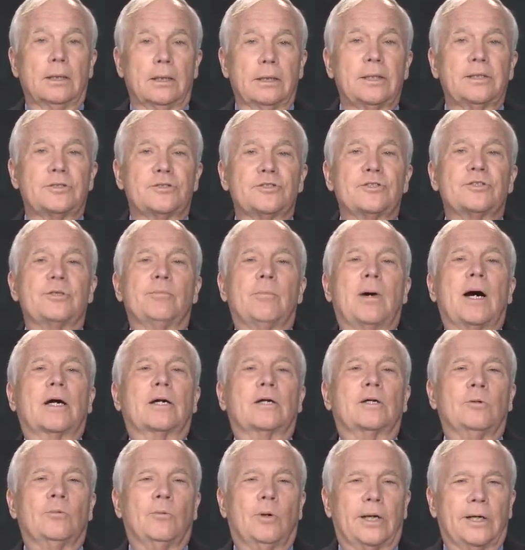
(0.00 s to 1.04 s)
This is the
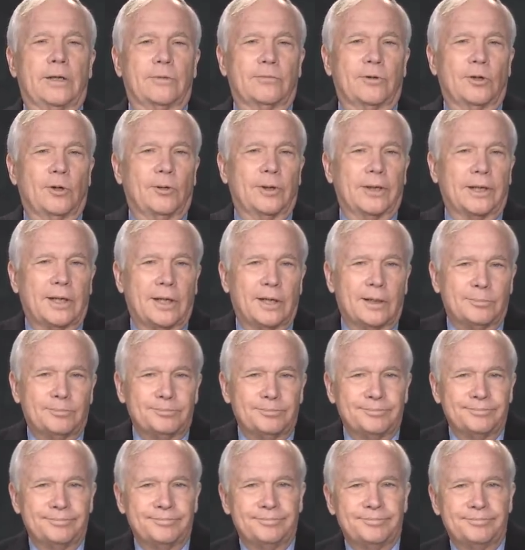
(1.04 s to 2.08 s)
modern way of growing up.